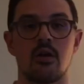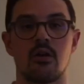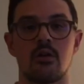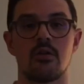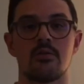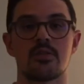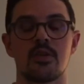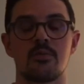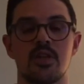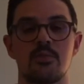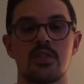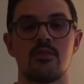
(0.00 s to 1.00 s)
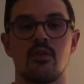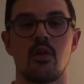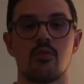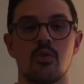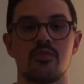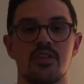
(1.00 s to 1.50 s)
are sometimes
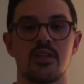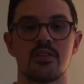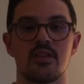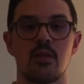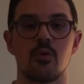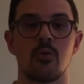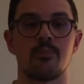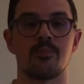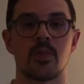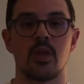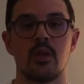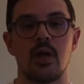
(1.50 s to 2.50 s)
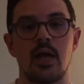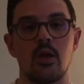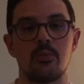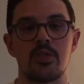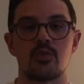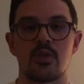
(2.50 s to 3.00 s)
involved with tennis elbow. I
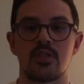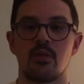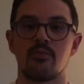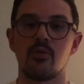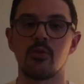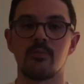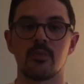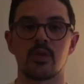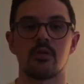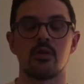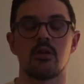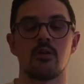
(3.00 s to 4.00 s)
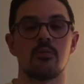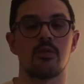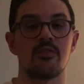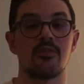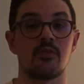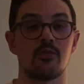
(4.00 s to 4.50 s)
hope this was helpful.
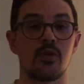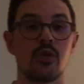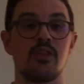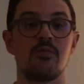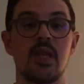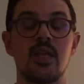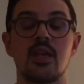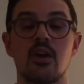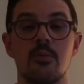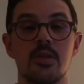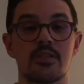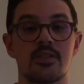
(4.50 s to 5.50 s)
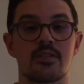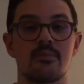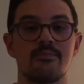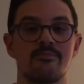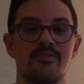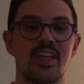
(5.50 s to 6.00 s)
Feel free to leave me any comments.
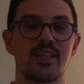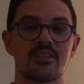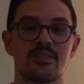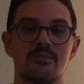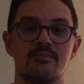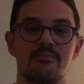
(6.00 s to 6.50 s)
Thanks.